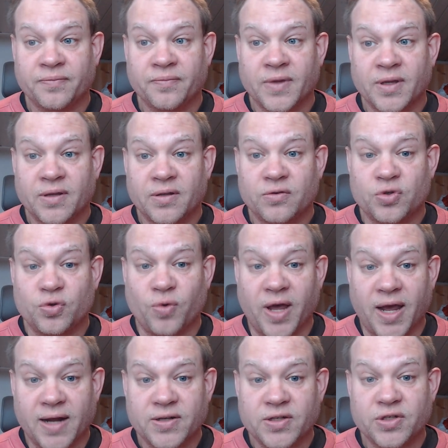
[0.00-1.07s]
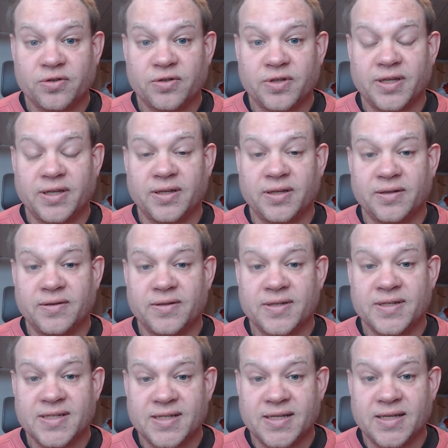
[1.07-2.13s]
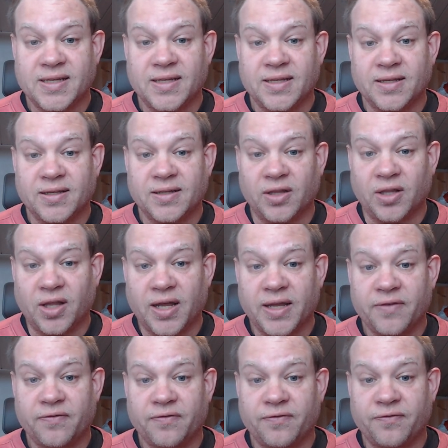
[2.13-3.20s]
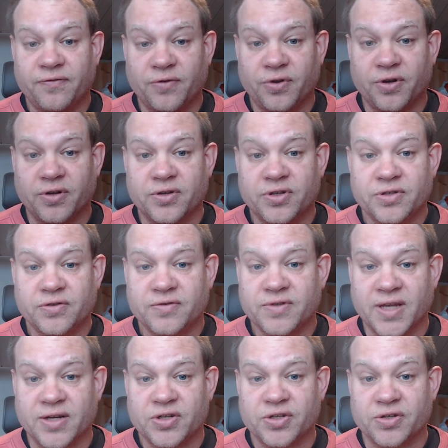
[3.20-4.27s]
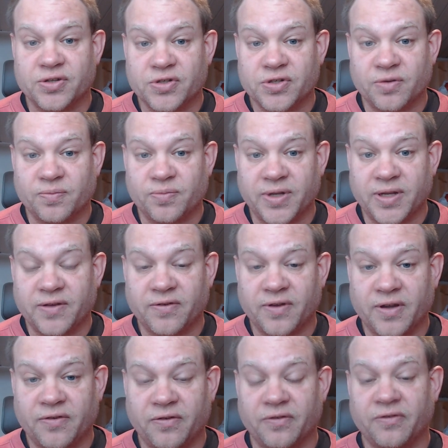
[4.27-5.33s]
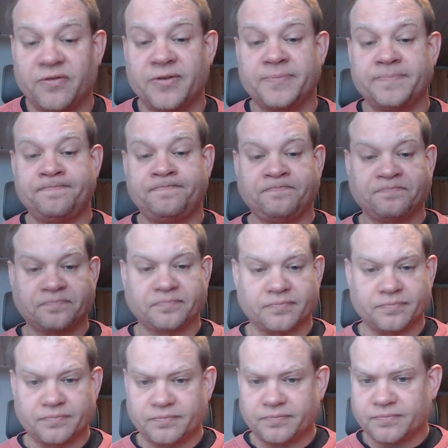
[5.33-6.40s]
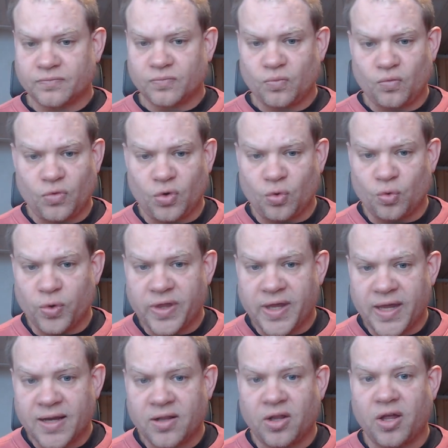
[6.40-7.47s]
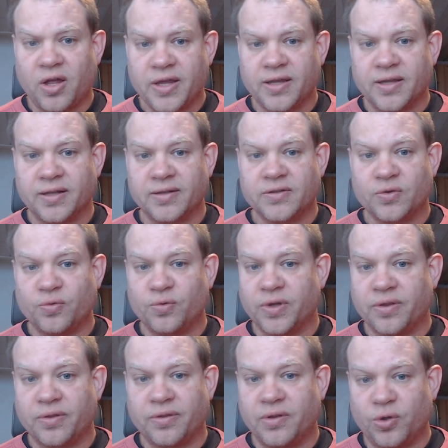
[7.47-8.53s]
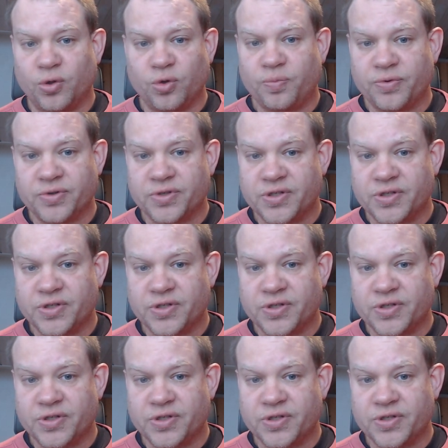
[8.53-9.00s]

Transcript: to actually see live footage, sessions, complete sessions, with a client with lupus,